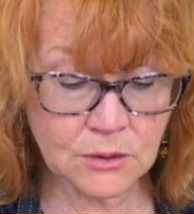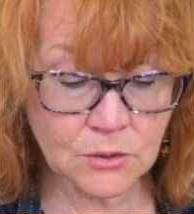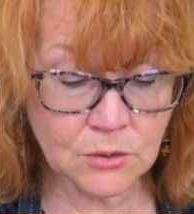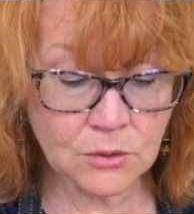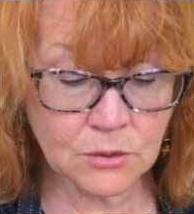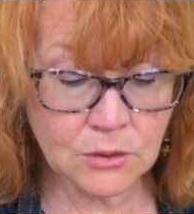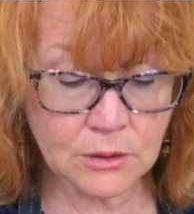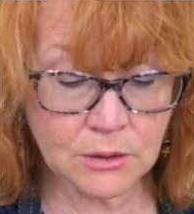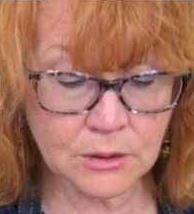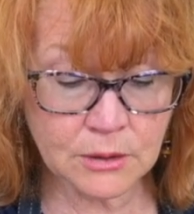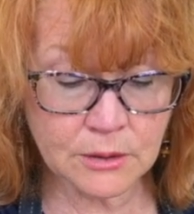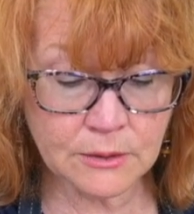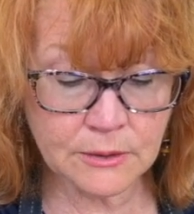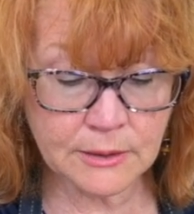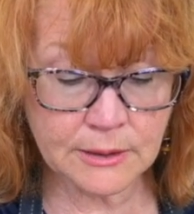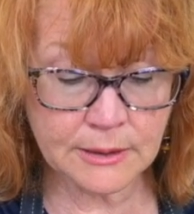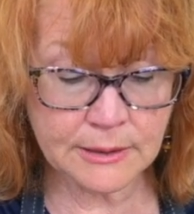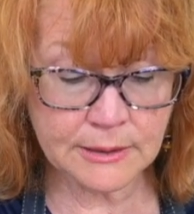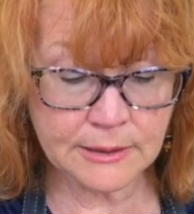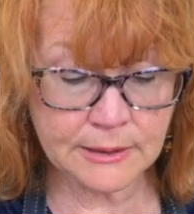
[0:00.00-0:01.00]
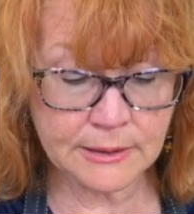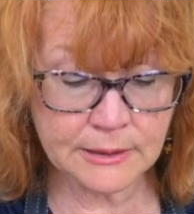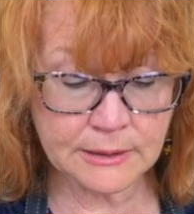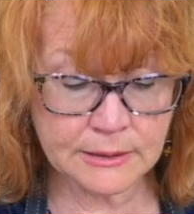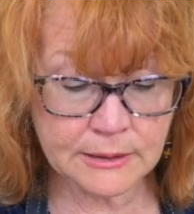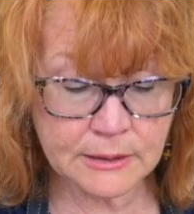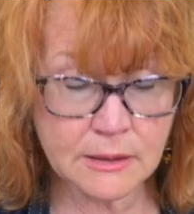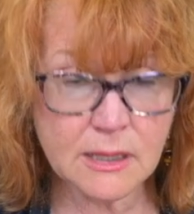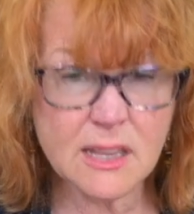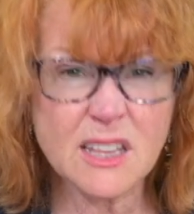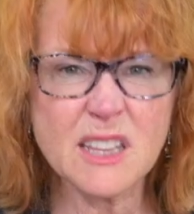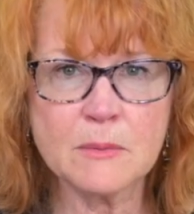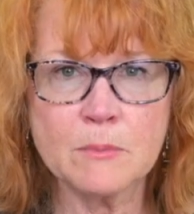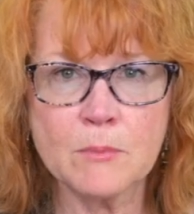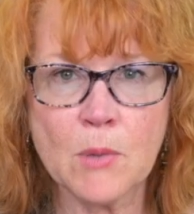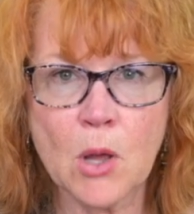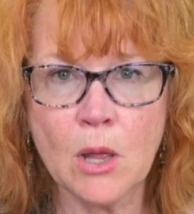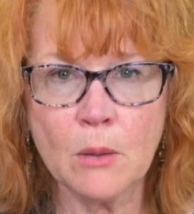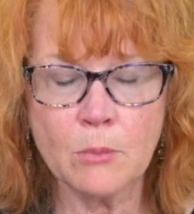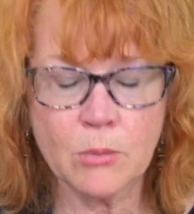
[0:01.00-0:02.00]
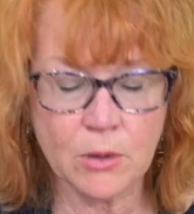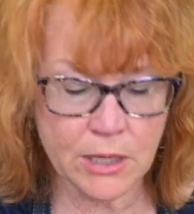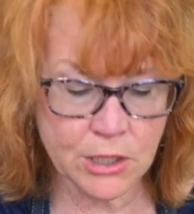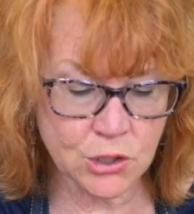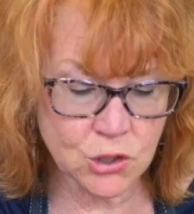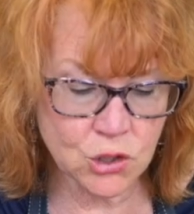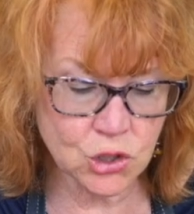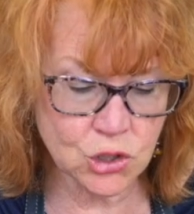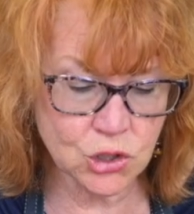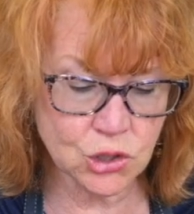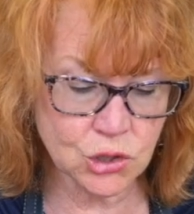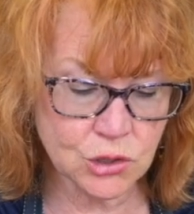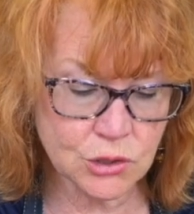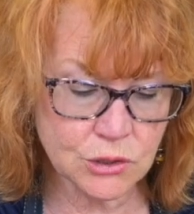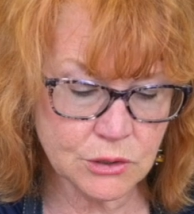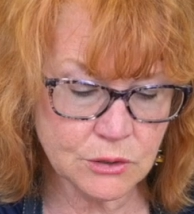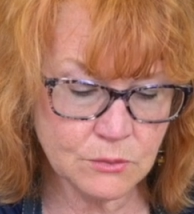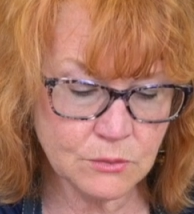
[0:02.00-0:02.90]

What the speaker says: your small brush,